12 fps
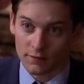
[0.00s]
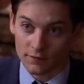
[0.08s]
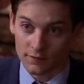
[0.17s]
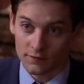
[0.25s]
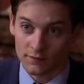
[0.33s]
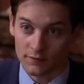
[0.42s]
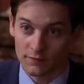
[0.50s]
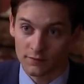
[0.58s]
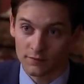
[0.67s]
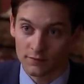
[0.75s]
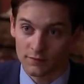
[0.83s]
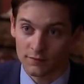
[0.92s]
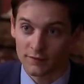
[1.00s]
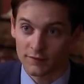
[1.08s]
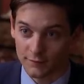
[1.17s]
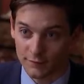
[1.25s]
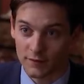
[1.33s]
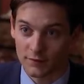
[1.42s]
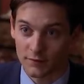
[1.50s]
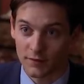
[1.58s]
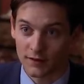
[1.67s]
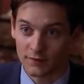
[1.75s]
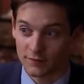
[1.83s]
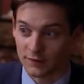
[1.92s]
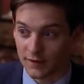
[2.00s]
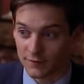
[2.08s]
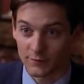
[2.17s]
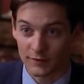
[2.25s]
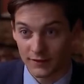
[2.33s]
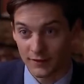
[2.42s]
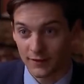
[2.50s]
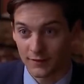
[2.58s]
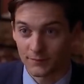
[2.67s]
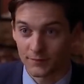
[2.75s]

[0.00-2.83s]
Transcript: a ticket to come late. You know, I have a ticket. Mary Jane Watson